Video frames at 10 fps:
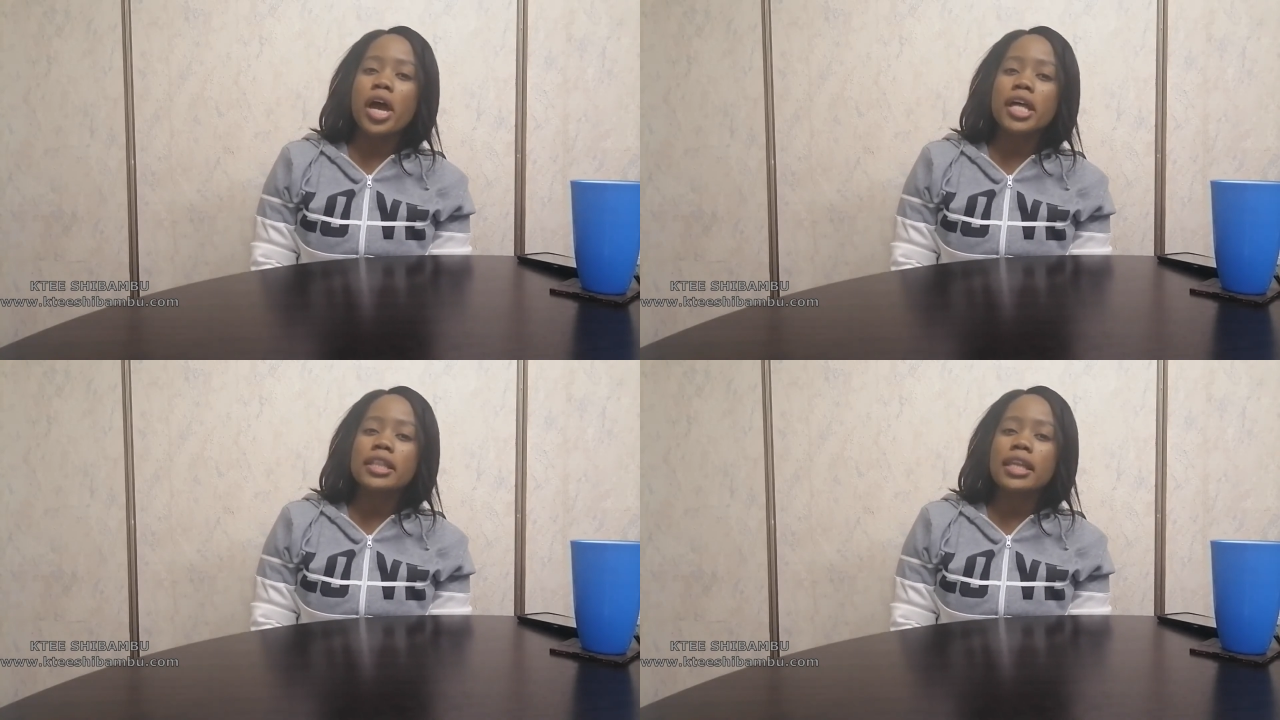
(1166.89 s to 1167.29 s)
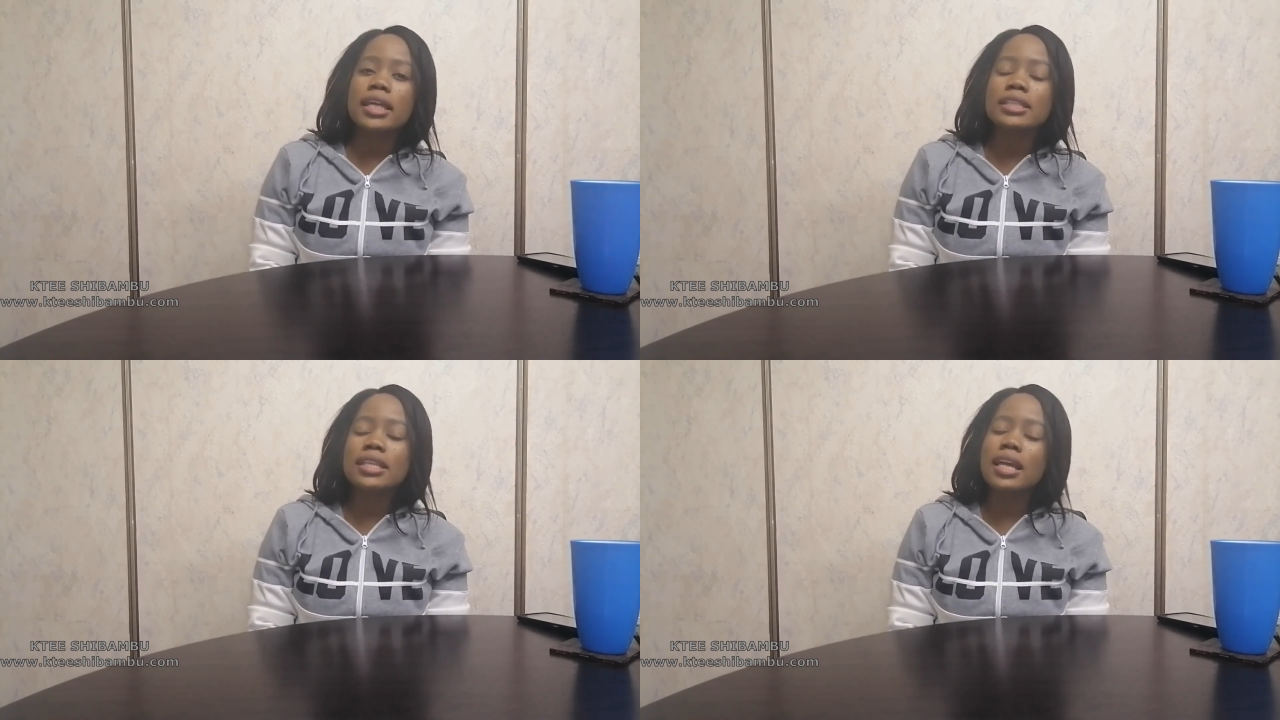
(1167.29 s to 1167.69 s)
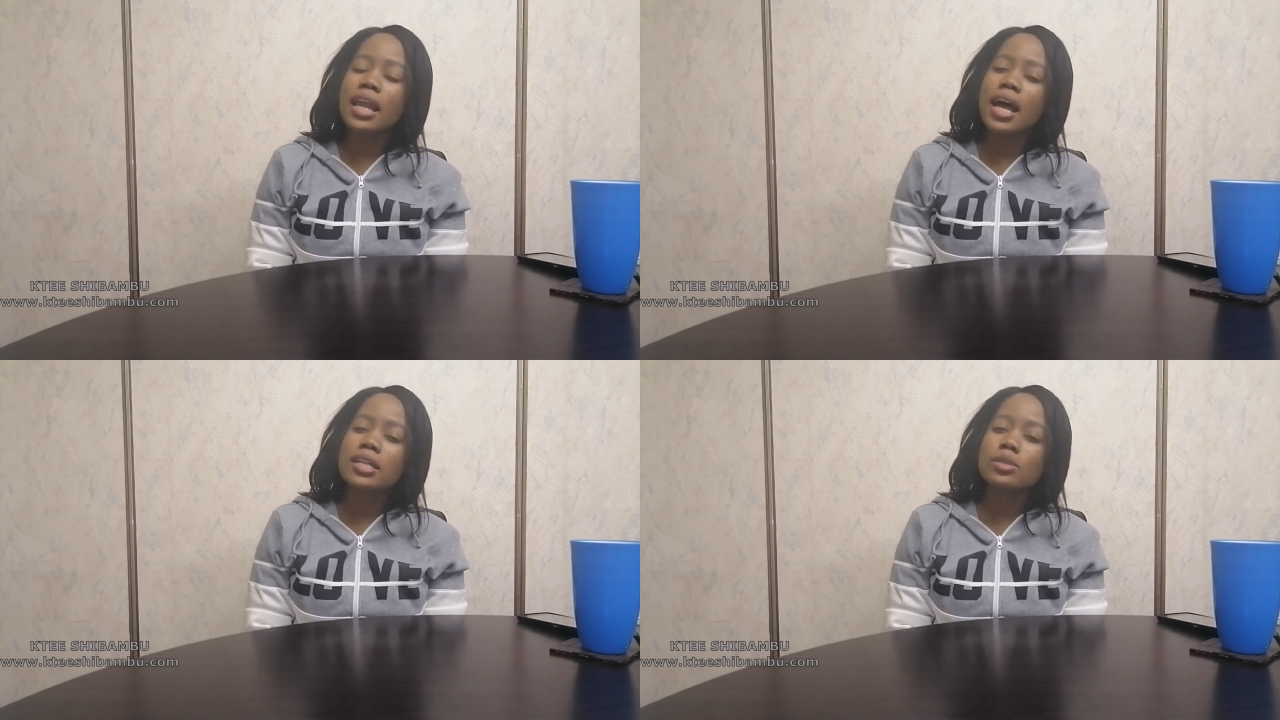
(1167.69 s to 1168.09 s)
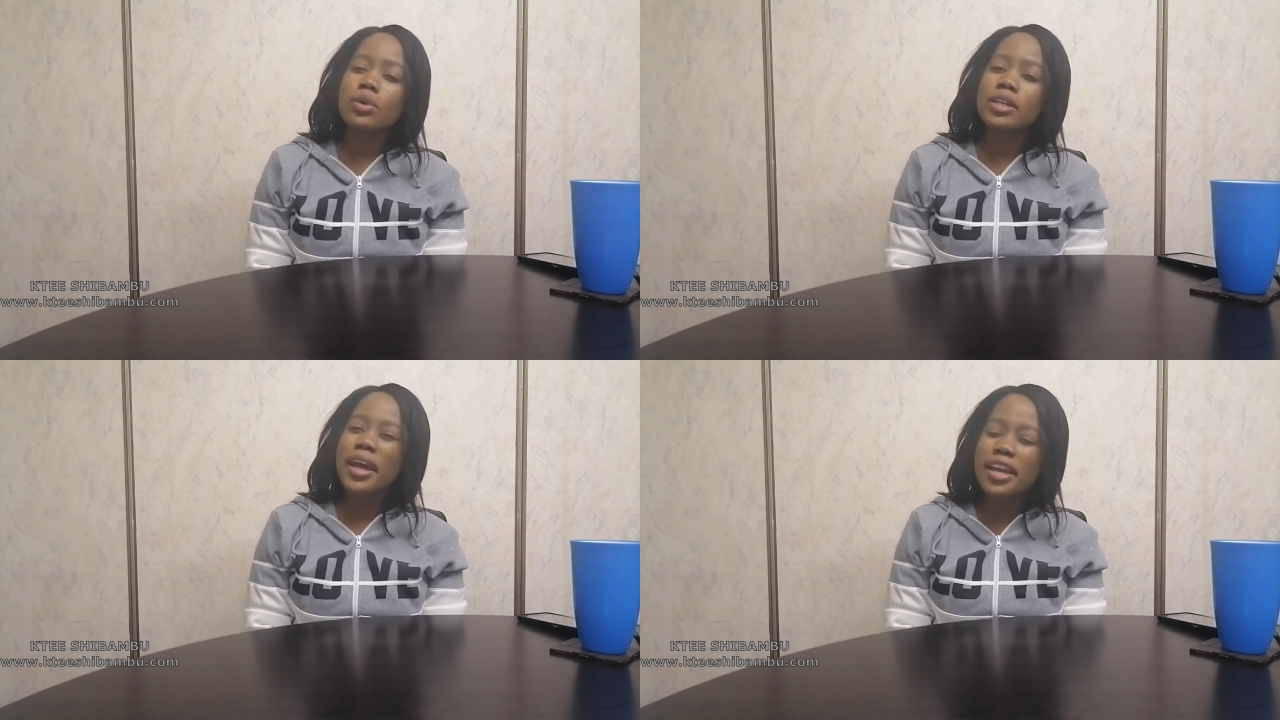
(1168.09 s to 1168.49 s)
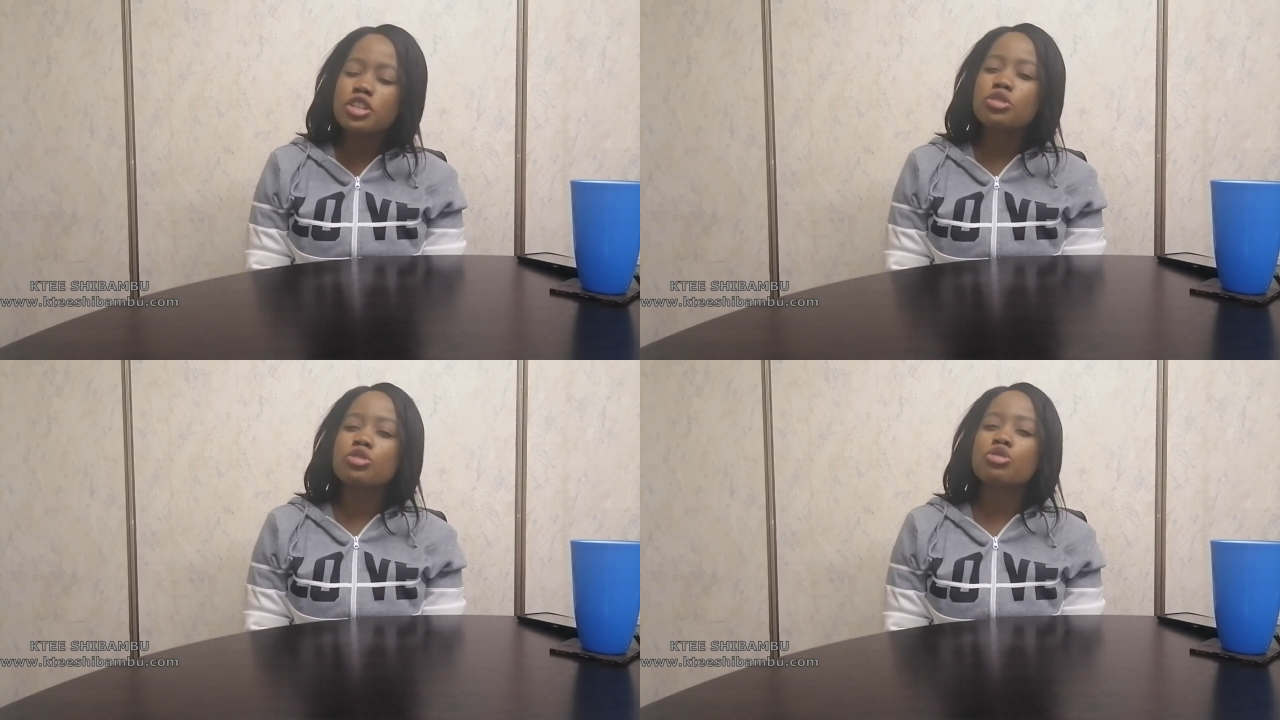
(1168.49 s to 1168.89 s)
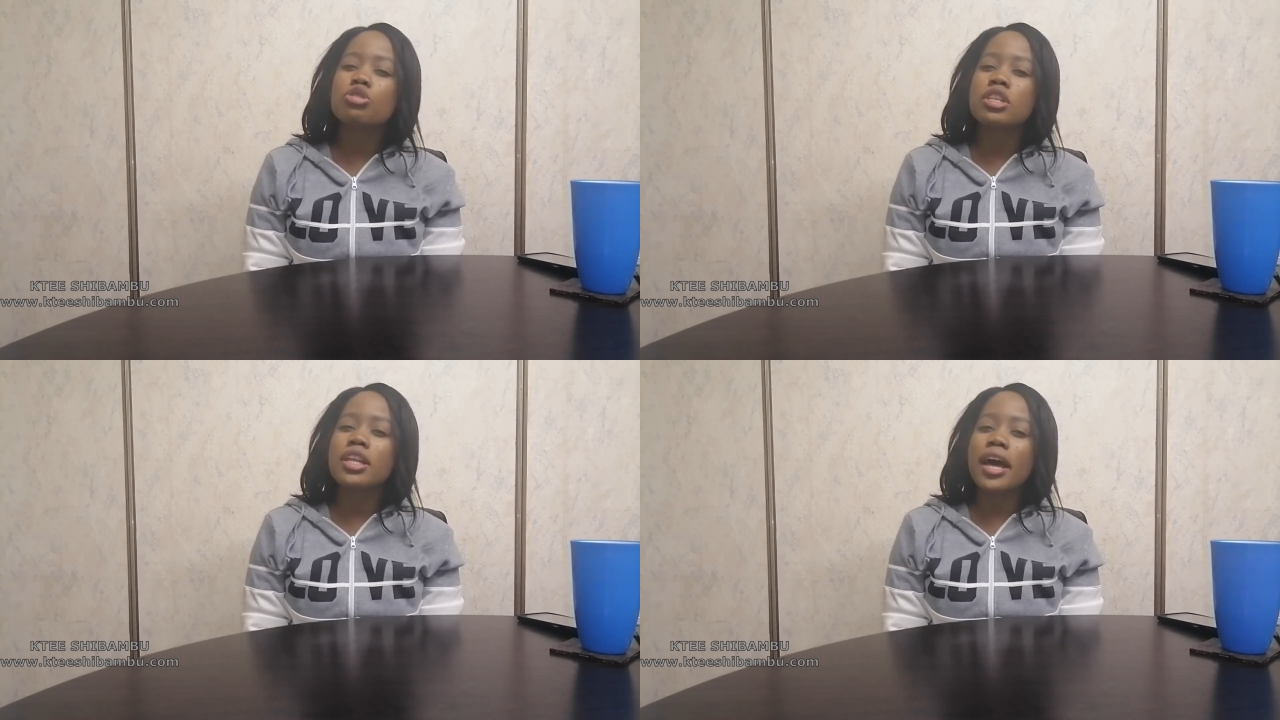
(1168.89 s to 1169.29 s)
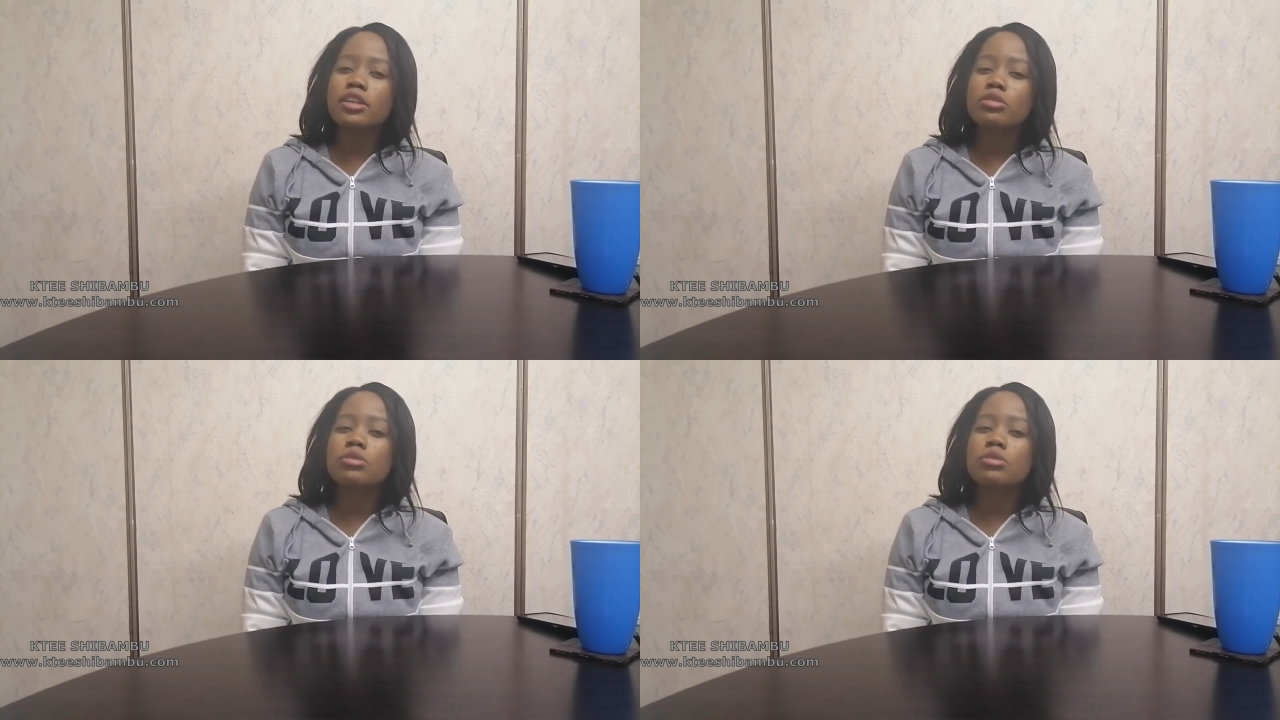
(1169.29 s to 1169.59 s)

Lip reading: and then tell us what age would you like